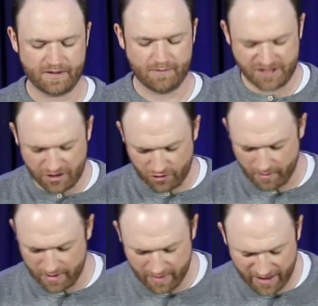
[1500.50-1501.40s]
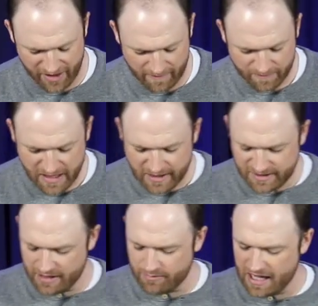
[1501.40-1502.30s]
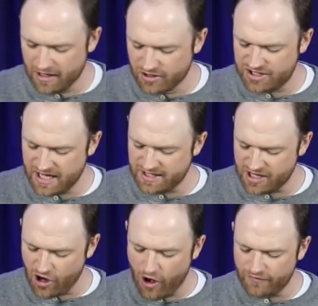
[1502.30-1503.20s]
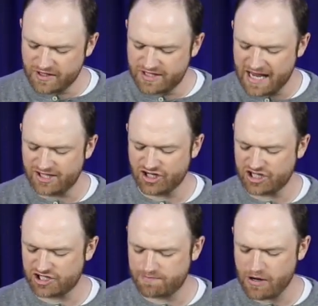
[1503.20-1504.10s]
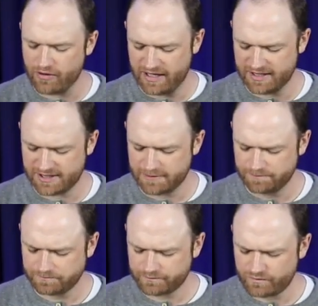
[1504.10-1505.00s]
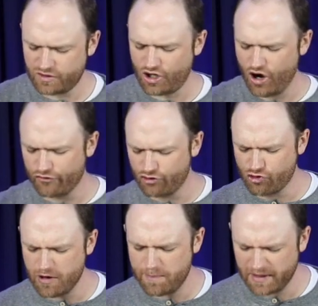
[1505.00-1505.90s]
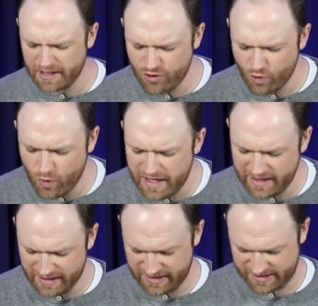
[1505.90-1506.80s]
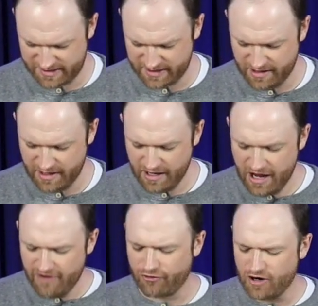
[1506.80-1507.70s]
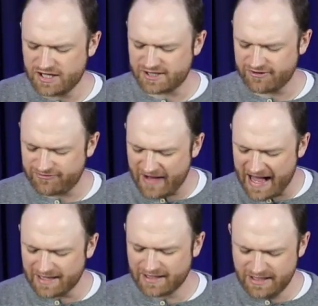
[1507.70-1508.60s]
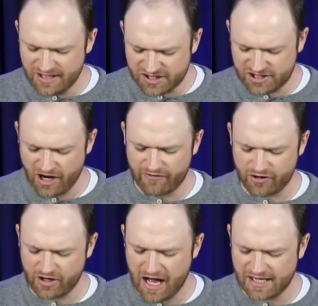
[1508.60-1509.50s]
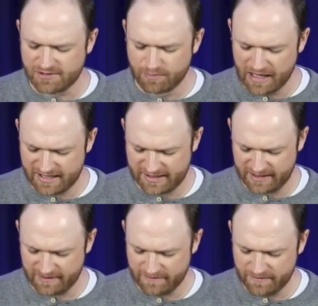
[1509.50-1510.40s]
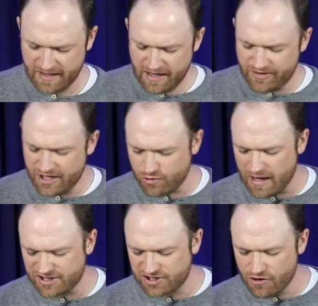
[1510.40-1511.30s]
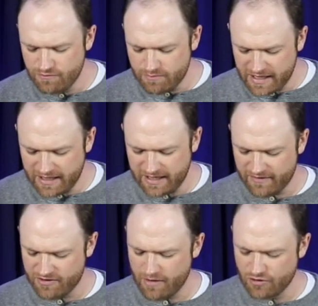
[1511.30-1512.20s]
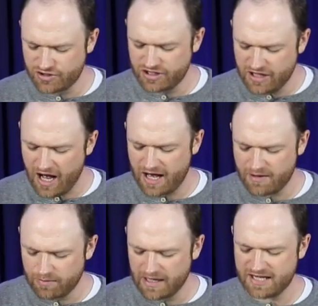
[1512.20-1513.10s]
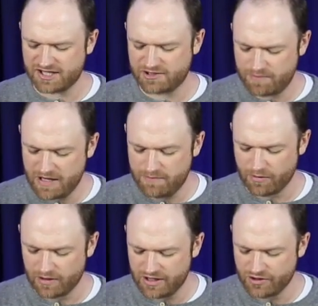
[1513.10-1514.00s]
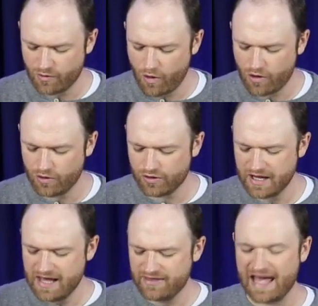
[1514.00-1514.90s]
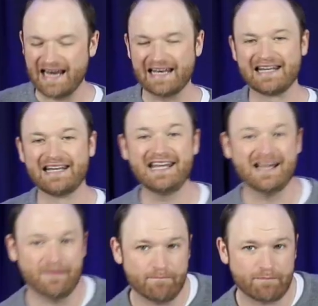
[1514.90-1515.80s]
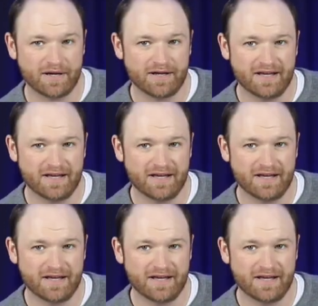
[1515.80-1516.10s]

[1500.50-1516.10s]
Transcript: Let me tell you what I mean by that. Tim Keller says, it often takes an experience of crippling weakness for us to finally discover God's blessing. That's why so many of the most God-blessed people in the world, they limp